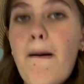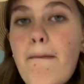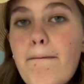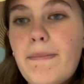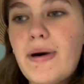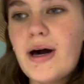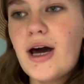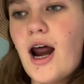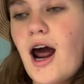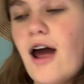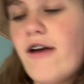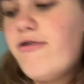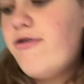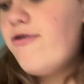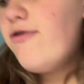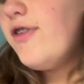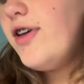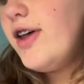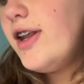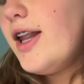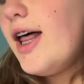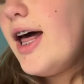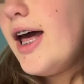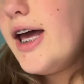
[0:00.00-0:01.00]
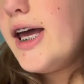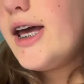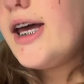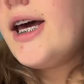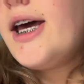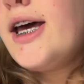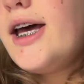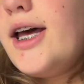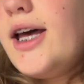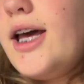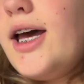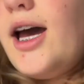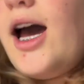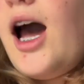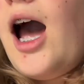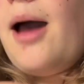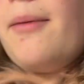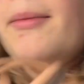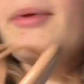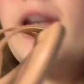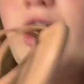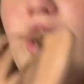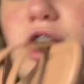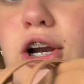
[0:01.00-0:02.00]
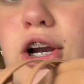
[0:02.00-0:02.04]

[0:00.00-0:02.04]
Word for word: But I feel like I'm going to